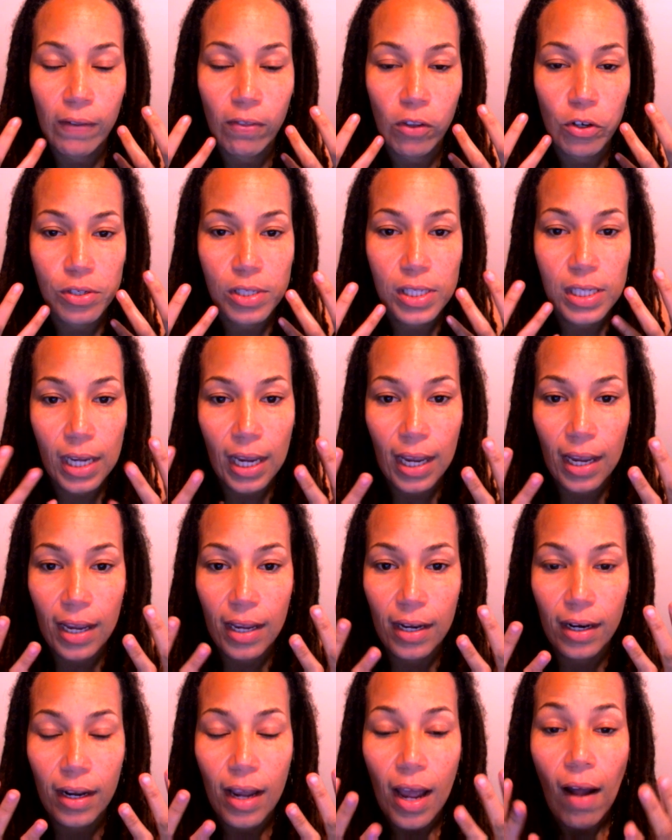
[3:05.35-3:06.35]
in their
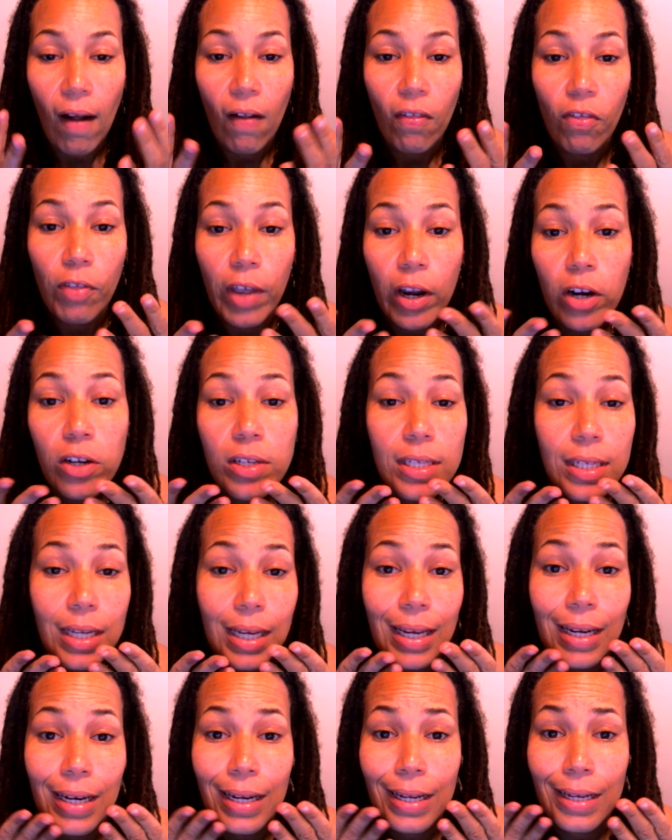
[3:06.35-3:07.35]
skin
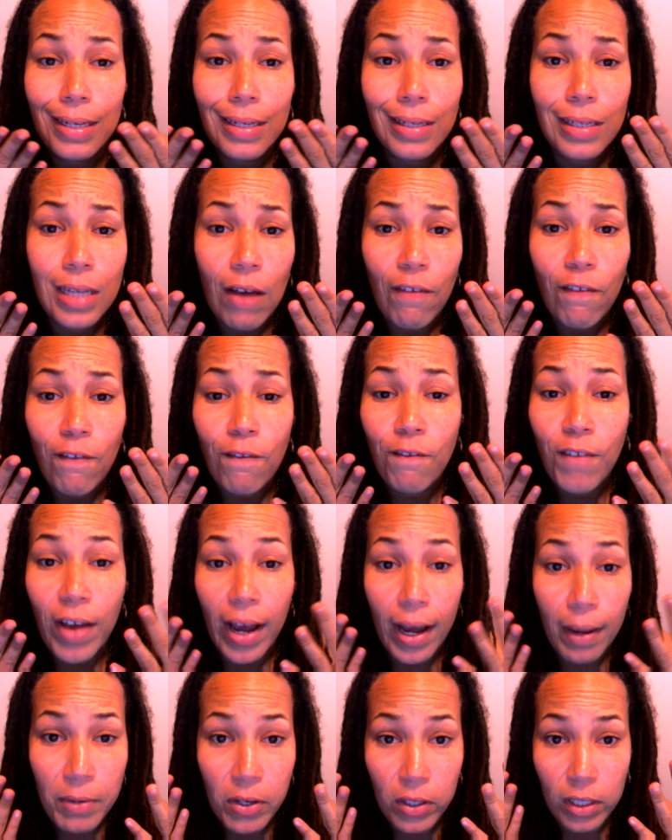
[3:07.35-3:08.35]
is
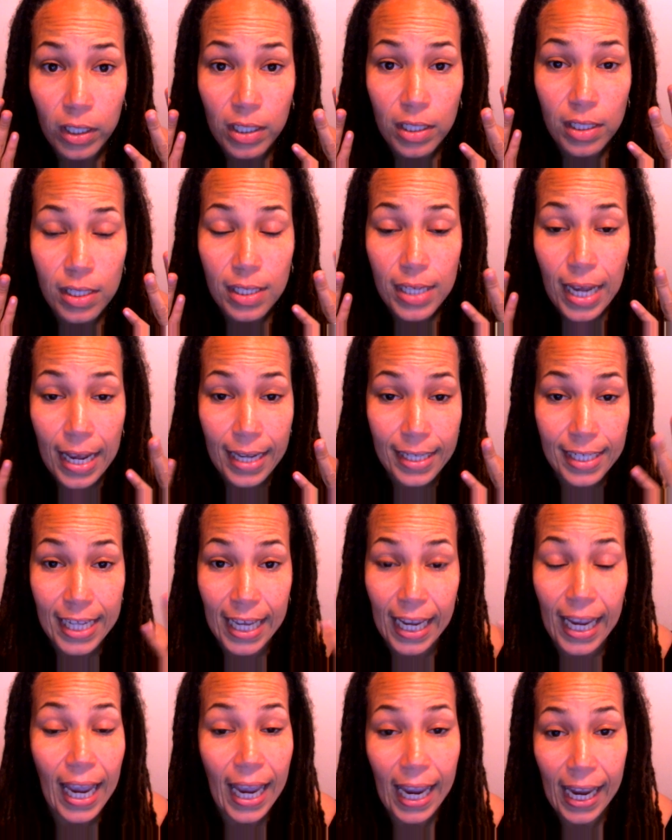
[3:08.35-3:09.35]
fabulous as they
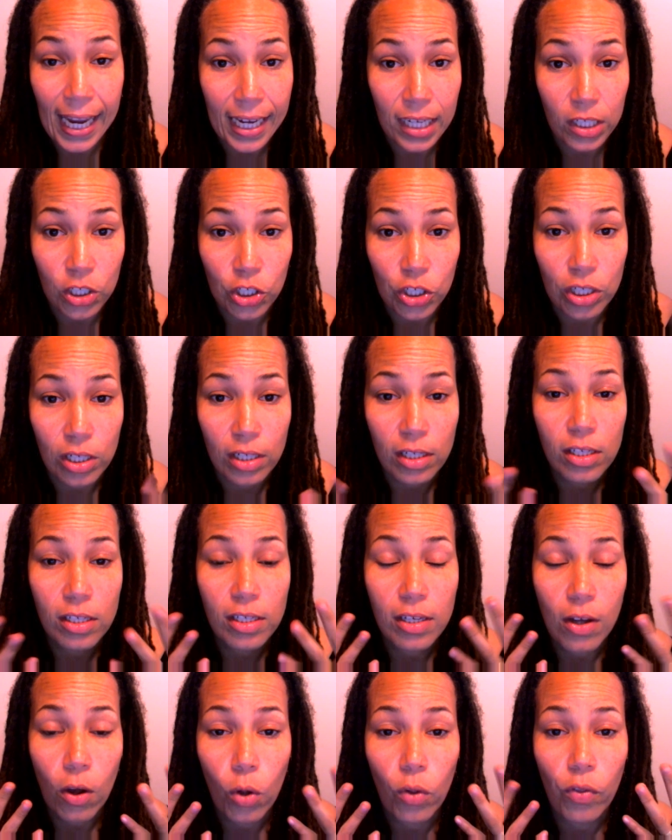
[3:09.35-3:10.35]
age,
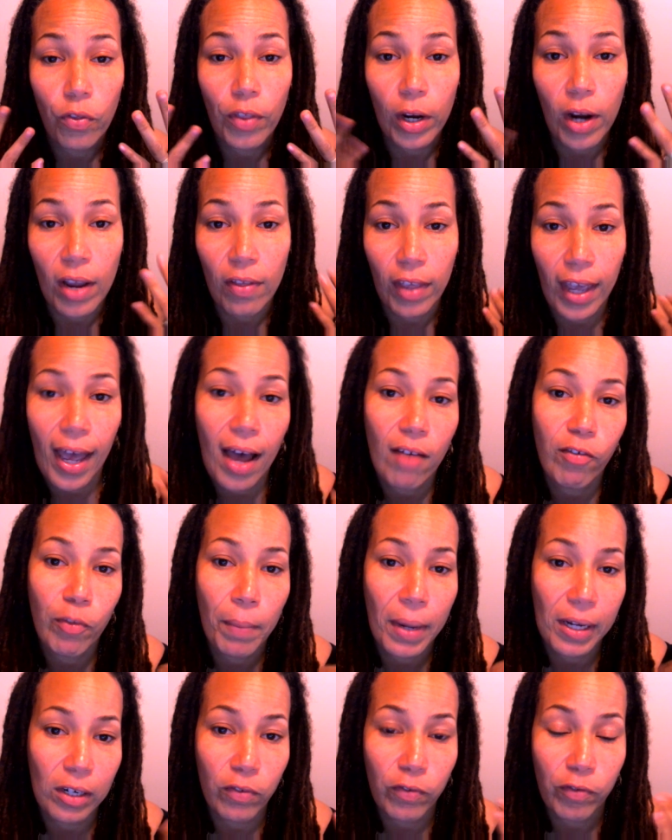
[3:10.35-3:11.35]
so they have a
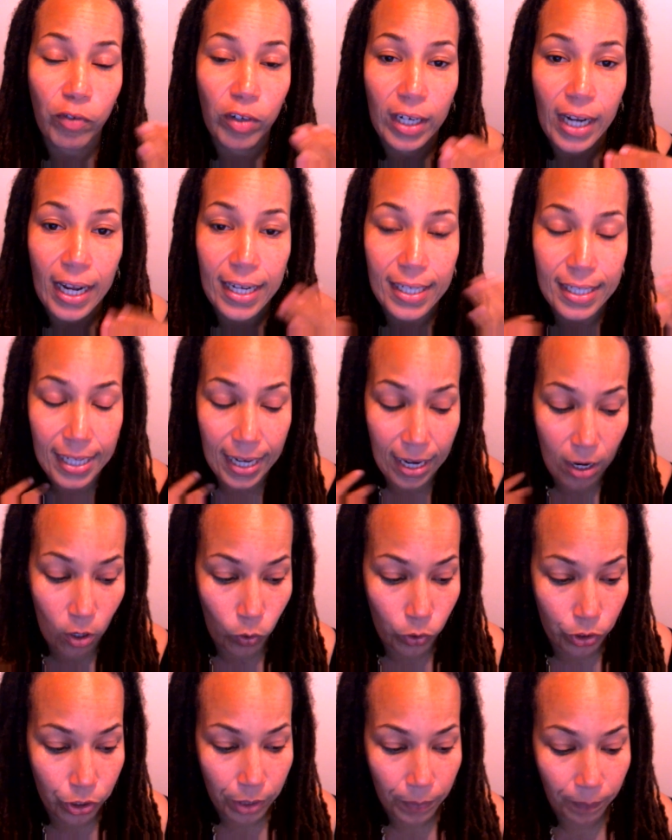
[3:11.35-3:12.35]
benefit as they get
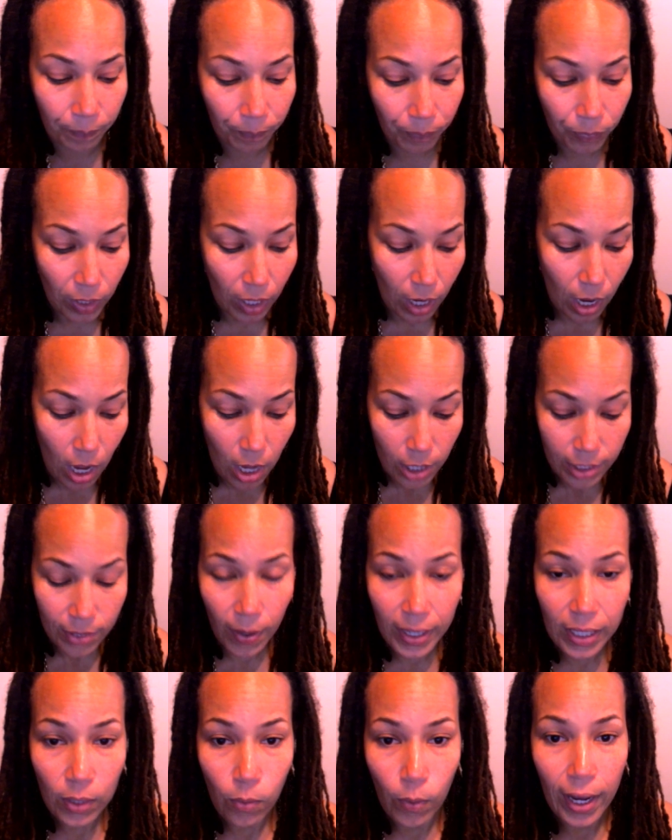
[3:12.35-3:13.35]
older. So
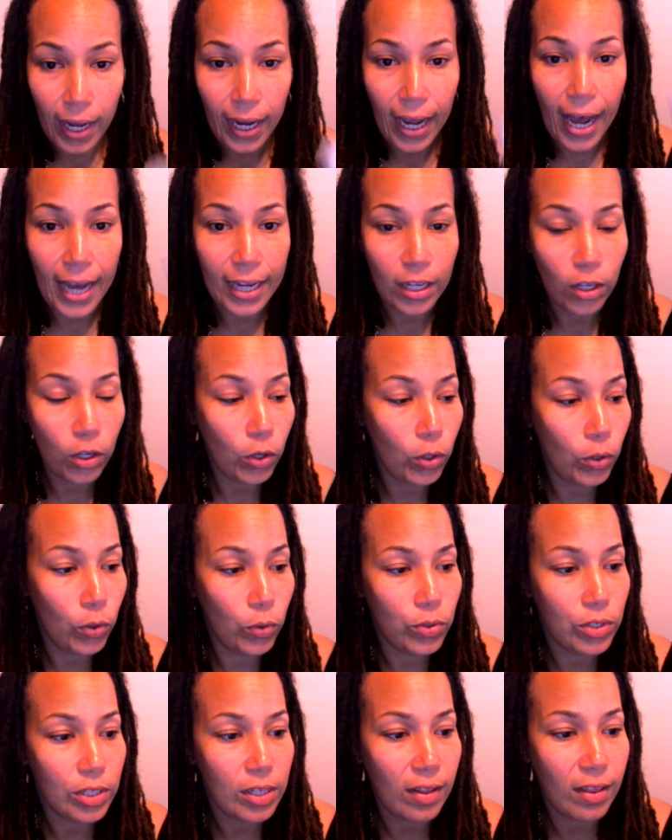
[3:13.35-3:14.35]
anyway, I
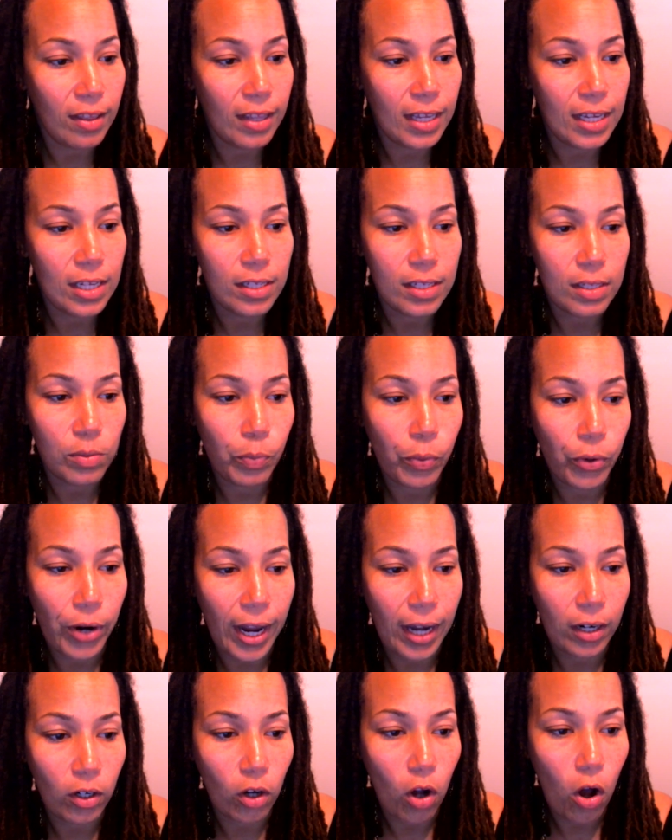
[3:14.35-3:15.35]
use this
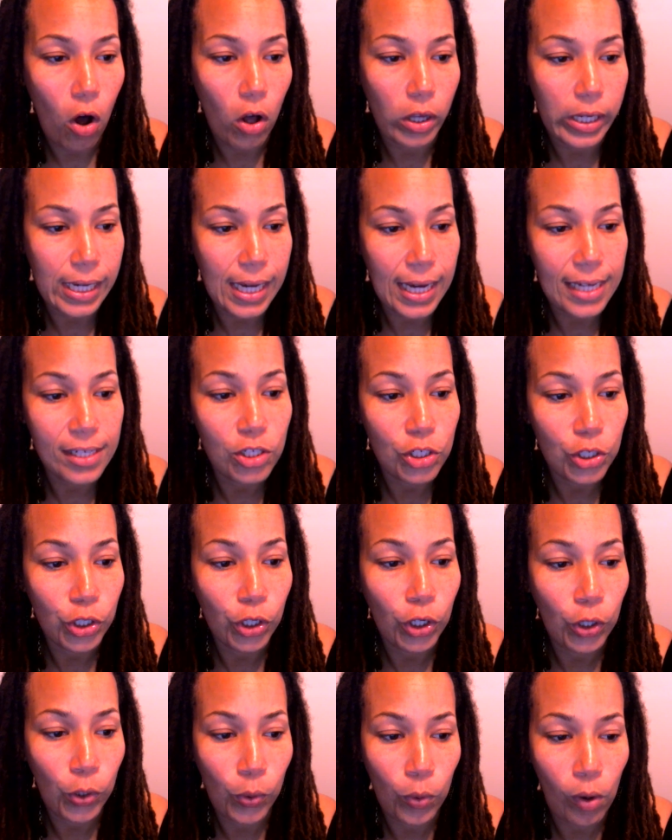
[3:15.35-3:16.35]
brand called Yes to
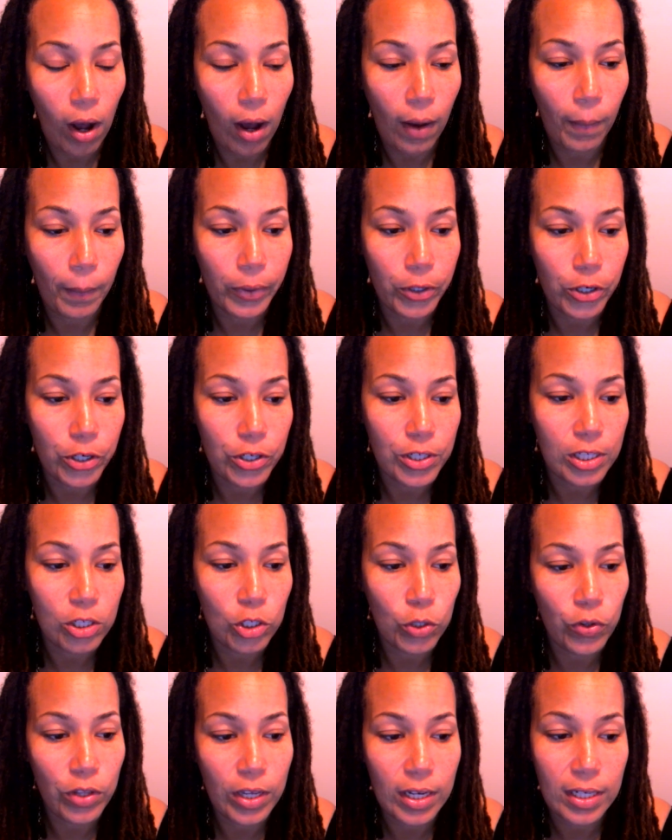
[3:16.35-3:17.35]
Cucumbers
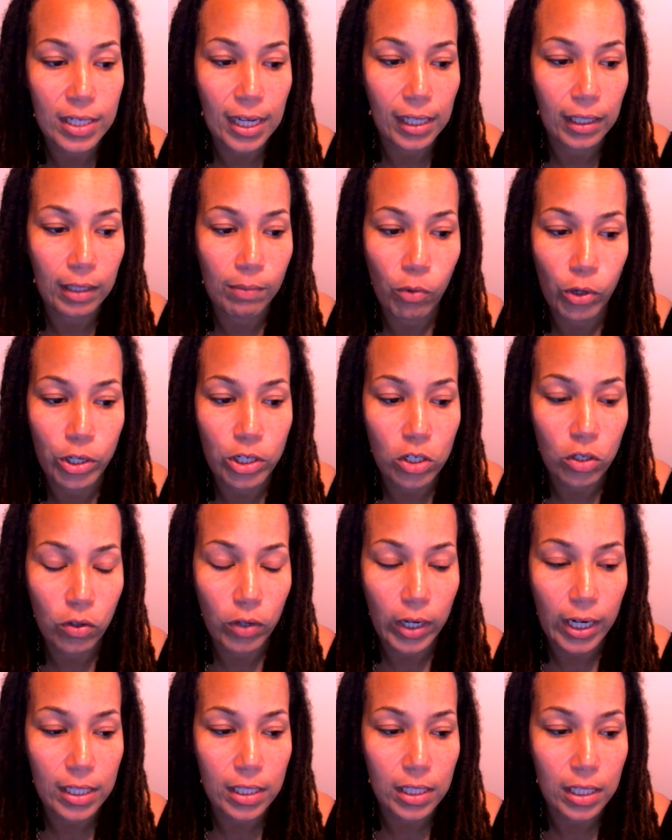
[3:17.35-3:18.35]
Soothing Daily
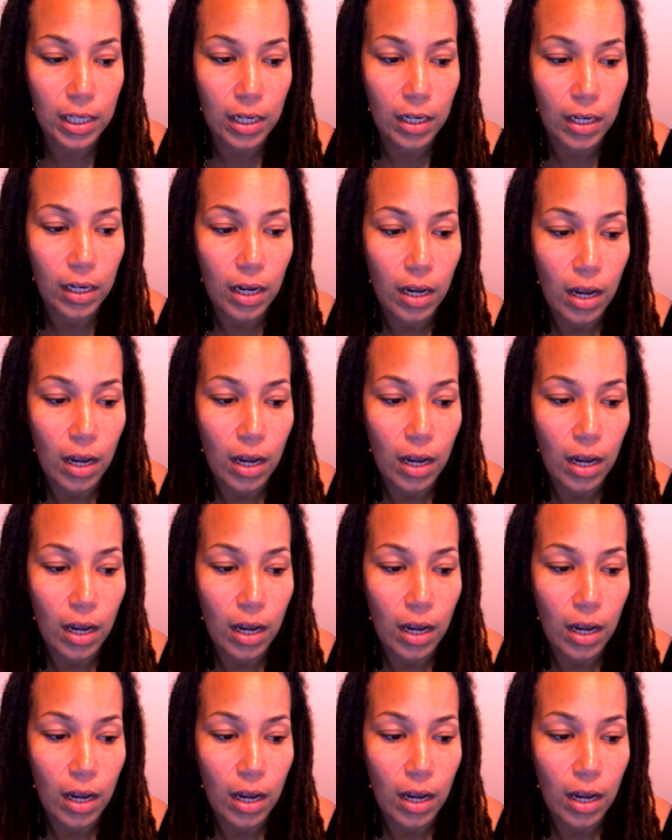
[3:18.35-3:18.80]
Moisturizing